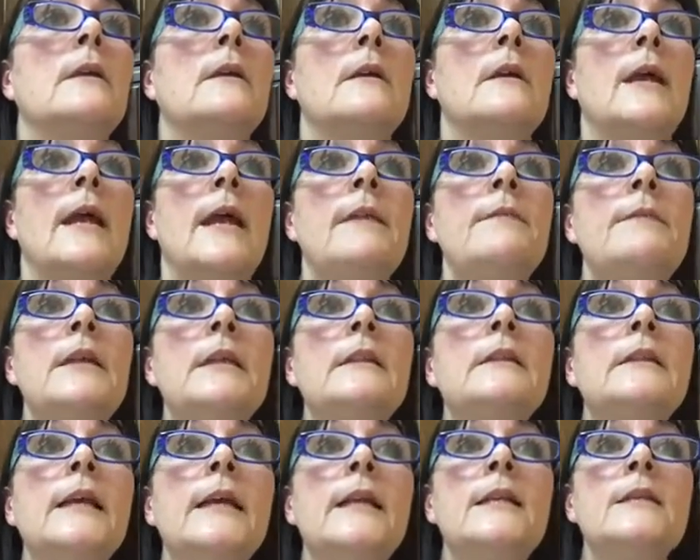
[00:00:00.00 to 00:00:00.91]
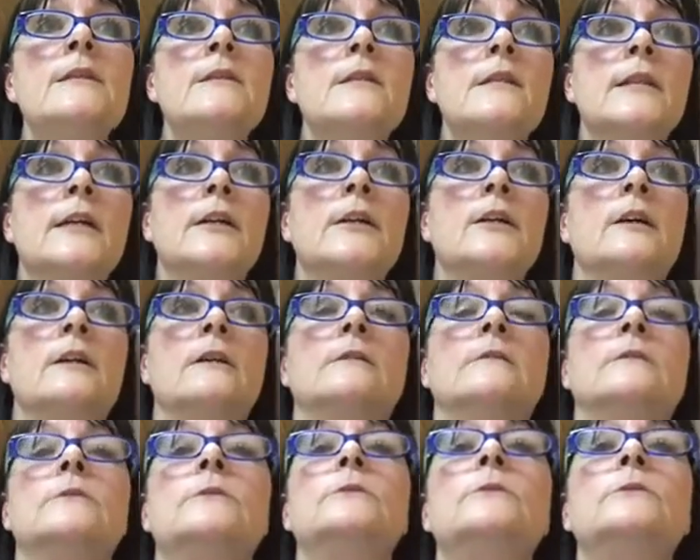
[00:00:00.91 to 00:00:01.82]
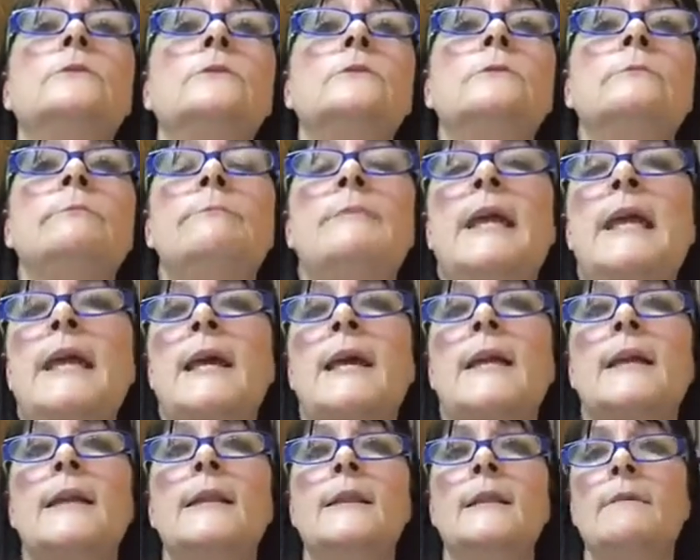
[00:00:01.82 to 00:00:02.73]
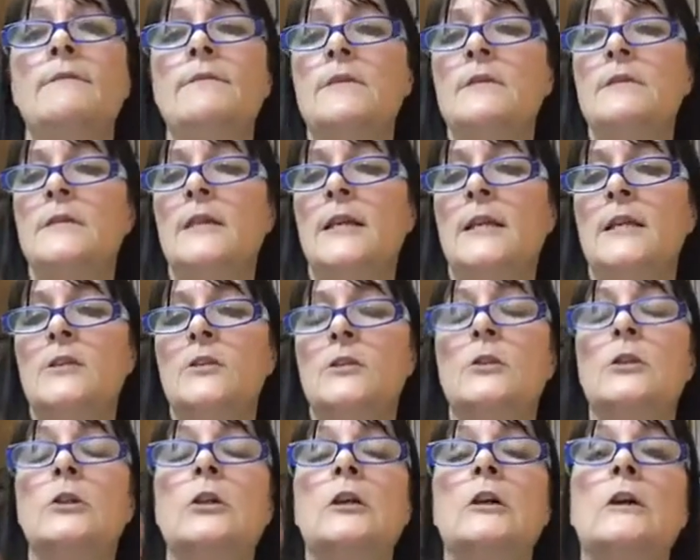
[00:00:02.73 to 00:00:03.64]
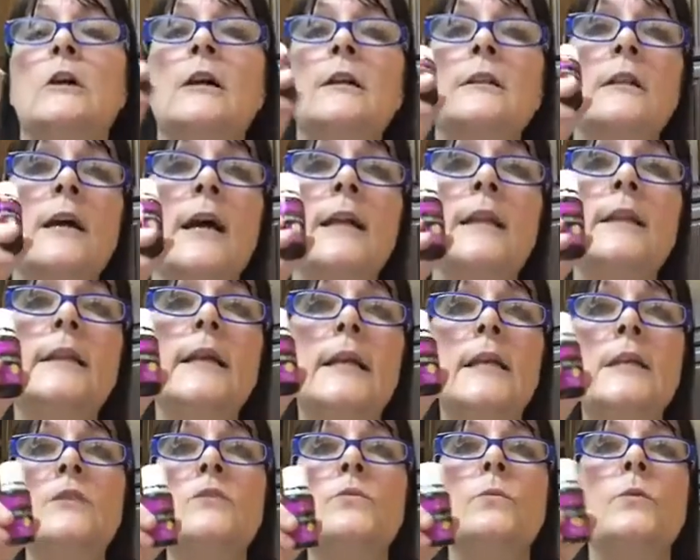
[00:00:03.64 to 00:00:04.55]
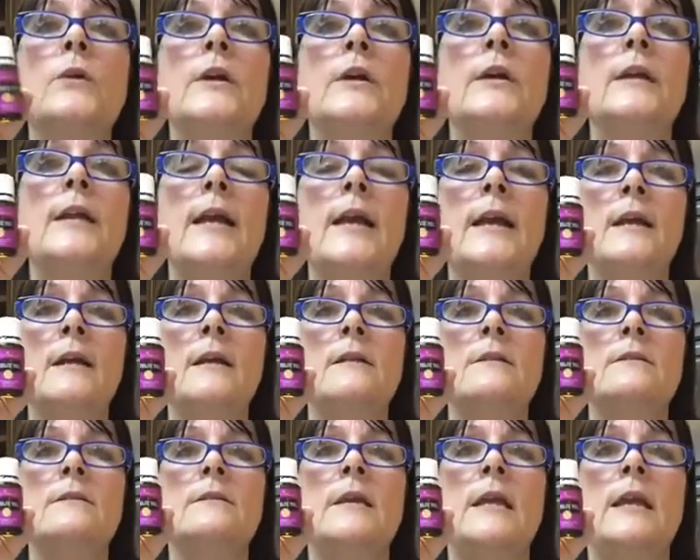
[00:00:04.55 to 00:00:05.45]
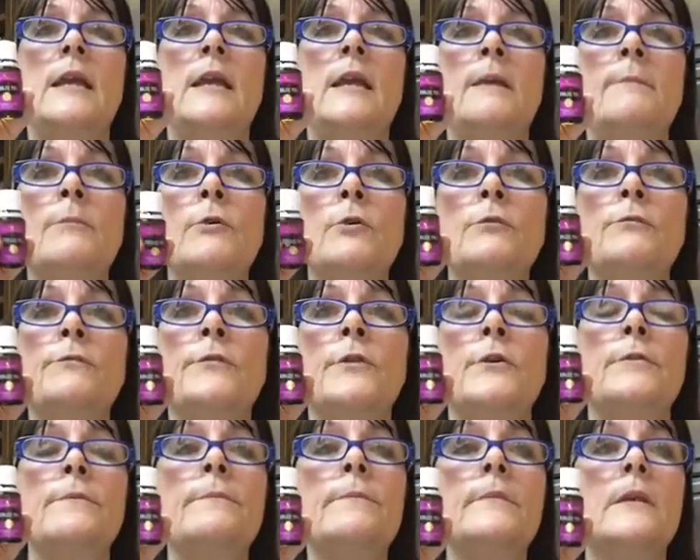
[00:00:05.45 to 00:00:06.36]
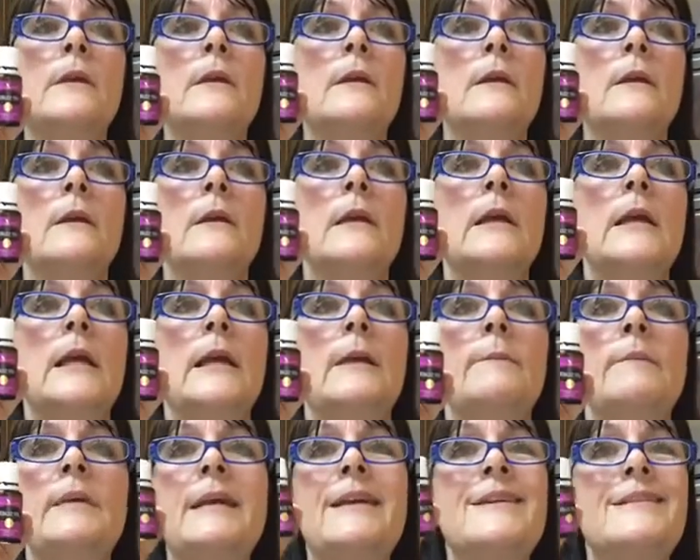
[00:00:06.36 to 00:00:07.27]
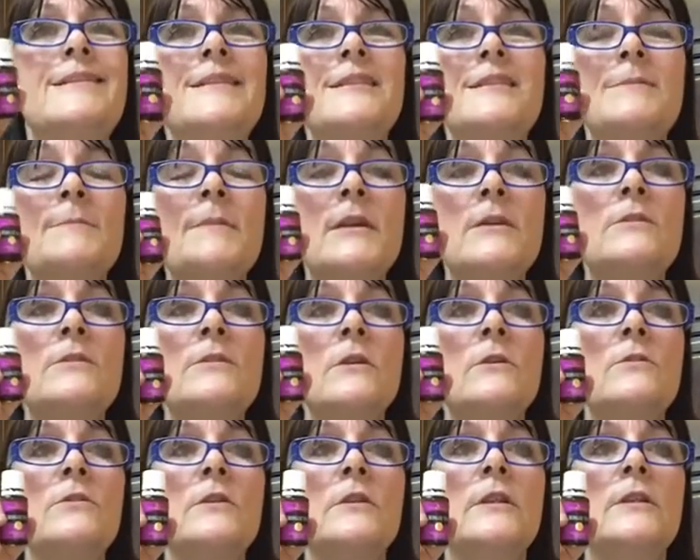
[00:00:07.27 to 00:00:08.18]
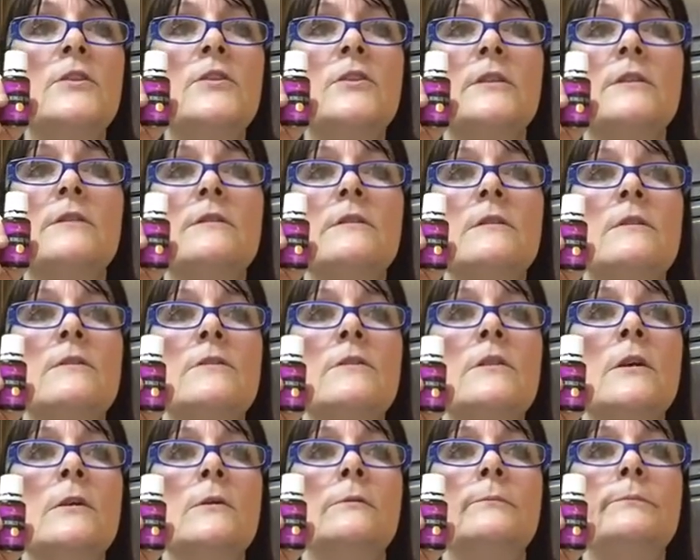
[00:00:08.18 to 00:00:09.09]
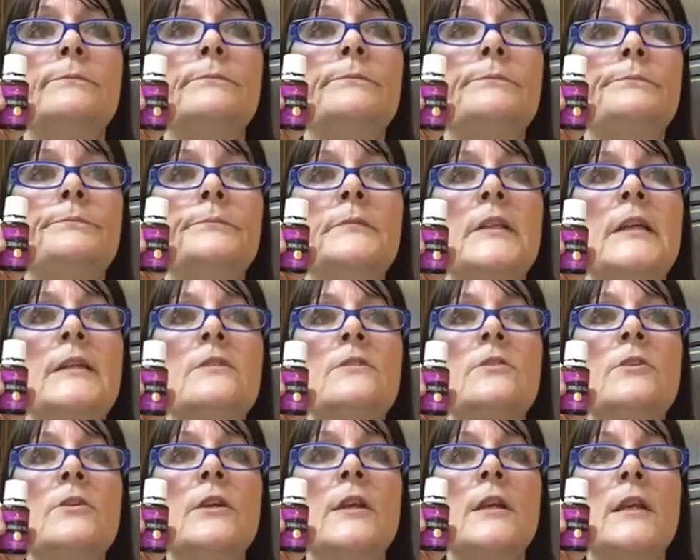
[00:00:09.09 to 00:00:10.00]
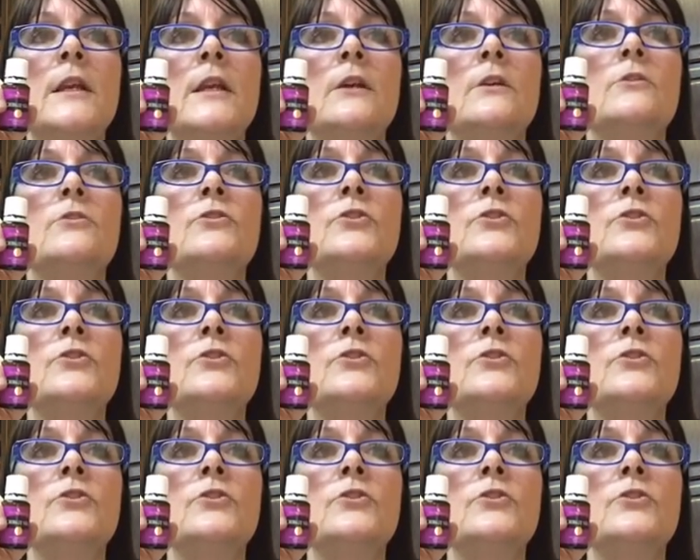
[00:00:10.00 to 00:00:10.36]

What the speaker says: And then Lady Sclerol. Ooh, man, I love this Lady Sclerol. A lot of ladies wear it as a perfume because it smells so delicious. So let's look in here.